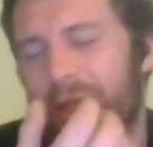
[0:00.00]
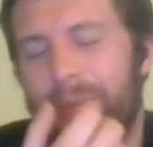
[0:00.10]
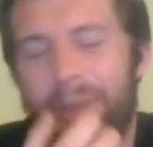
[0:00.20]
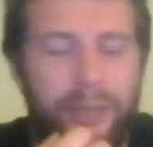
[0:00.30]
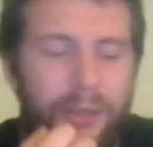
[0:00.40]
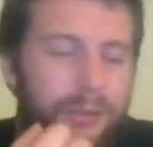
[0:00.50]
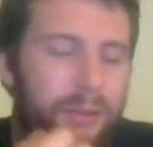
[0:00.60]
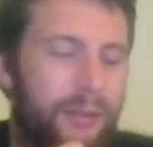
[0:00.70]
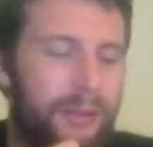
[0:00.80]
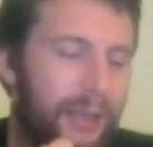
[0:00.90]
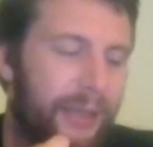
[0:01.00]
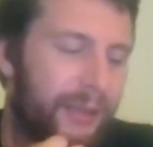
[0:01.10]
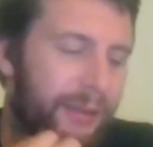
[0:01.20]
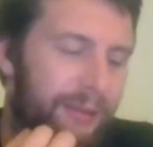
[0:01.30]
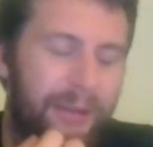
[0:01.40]
he'll be good.
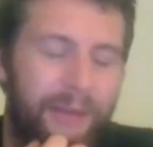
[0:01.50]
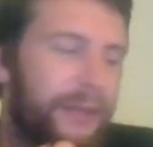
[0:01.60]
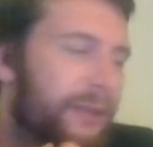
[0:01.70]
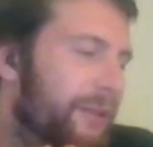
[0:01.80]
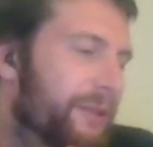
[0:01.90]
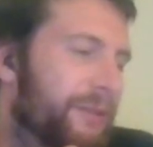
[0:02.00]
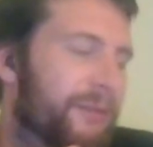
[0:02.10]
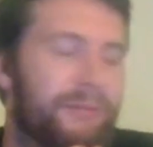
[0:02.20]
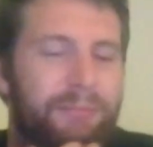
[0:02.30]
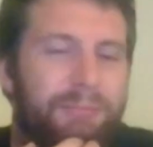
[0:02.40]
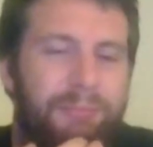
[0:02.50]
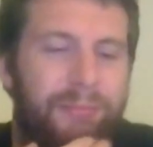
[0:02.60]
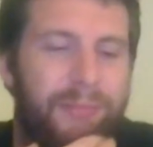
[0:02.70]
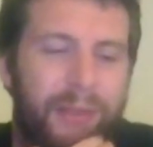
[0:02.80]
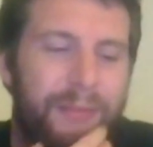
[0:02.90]
Like, if he doesn't,
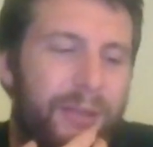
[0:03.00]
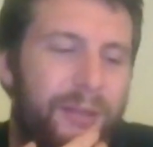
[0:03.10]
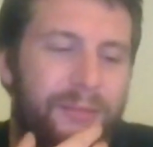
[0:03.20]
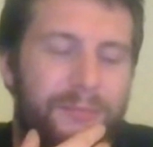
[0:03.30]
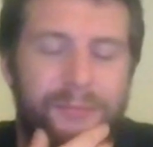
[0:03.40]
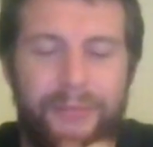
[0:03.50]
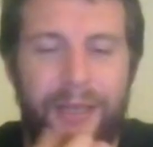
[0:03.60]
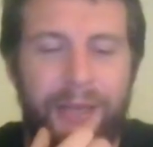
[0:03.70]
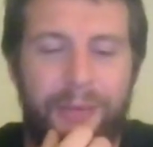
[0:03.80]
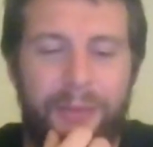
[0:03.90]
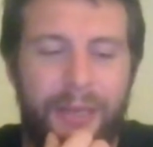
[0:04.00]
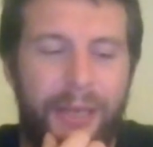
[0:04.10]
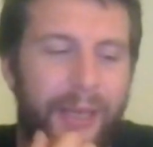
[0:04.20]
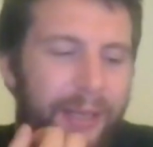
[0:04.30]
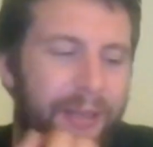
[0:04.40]
I'm not. I don't
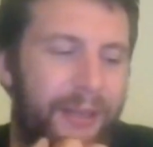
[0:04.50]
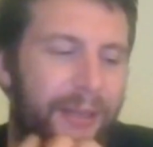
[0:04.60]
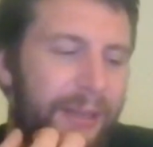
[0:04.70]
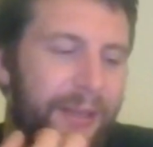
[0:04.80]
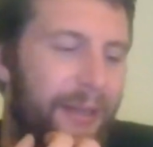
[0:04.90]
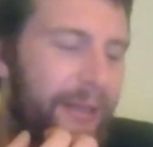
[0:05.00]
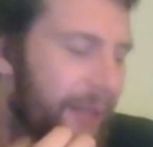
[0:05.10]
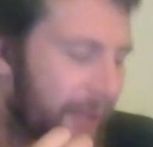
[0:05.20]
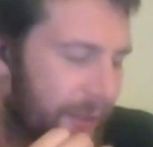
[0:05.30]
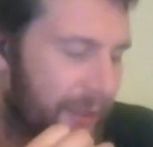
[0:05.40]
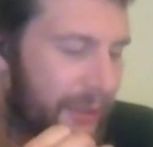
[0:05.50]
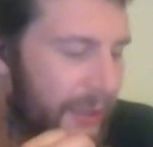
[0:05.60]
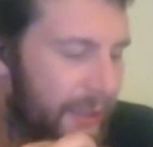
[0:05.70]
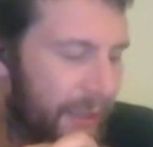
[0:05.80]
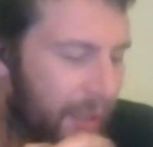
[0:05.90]
care. Like,
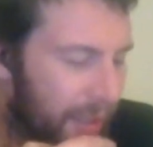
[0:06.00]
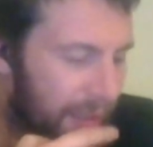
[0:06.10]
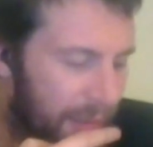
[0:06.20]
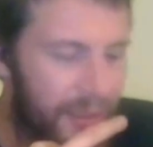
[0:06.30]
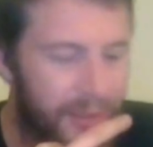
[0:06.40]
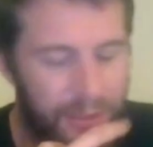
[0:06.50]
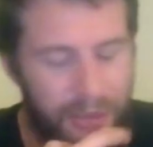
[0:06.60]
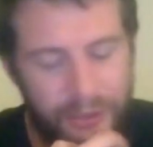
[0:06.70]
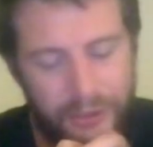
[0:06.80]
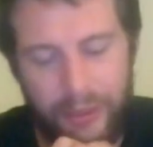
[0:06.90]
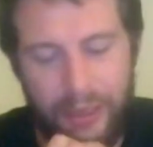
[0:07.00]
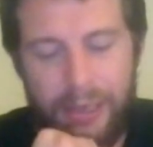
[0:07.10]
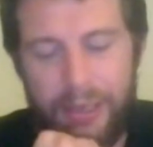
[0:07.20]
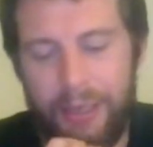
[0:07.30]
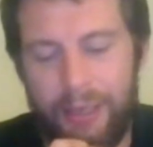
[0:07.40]
just
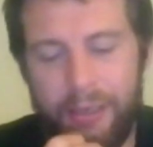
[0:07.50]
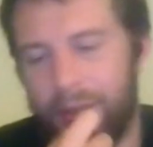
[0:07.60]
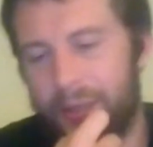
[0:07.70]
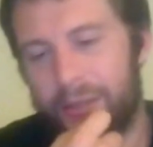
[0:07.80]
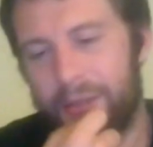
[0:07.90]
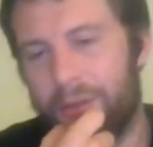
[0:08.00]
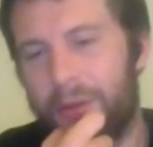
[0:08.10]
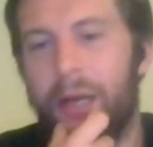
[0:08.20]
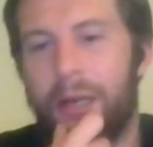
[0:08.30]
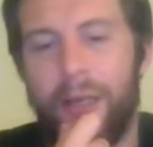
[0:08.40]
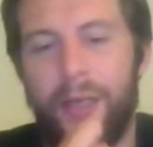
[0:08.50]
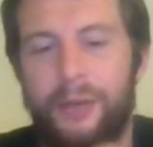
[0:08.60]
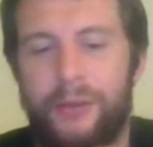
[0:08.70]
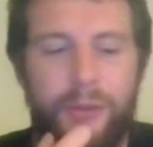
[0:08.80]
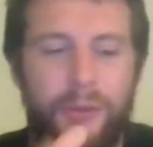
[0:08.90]
try
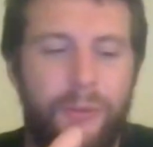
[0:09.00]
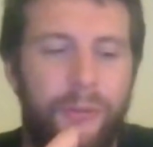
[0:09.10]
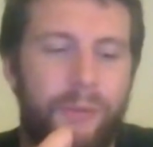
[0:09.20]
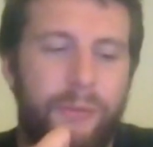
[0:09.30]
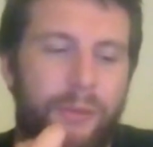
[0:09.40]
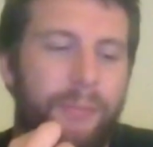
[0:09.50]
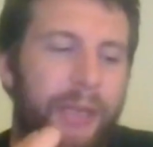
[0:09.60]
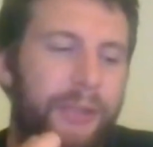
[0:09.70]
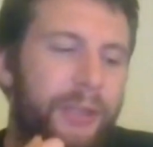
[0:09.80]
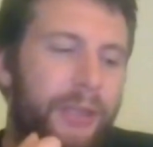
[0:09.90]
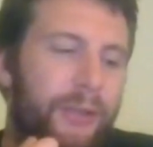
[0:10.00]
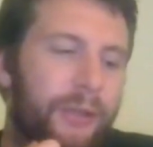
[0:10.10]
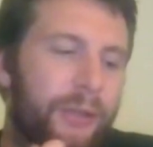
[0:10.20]
and do the best you can